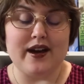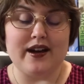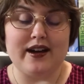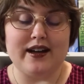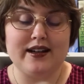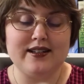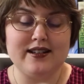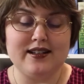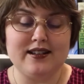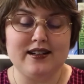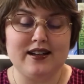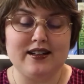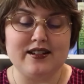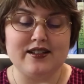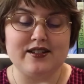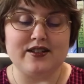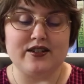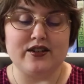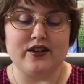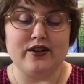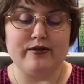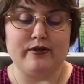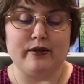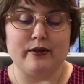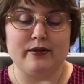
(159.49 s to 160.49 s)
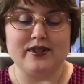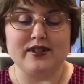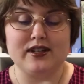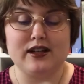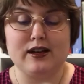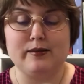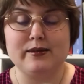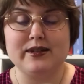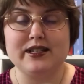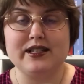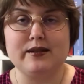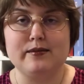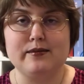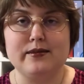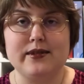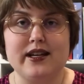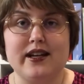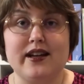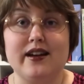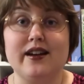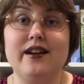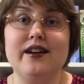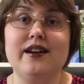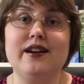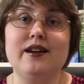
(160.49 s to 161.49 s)
I did not deserve what was coming to
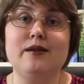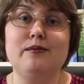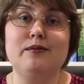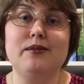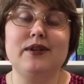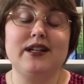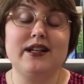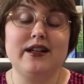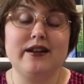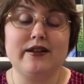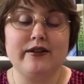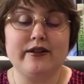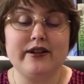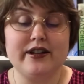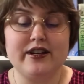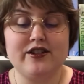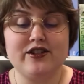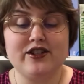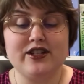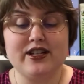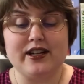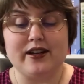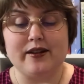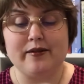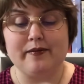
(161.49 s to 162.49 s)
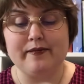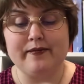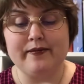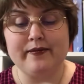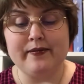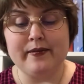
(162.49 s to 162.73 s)
me, but neither did she.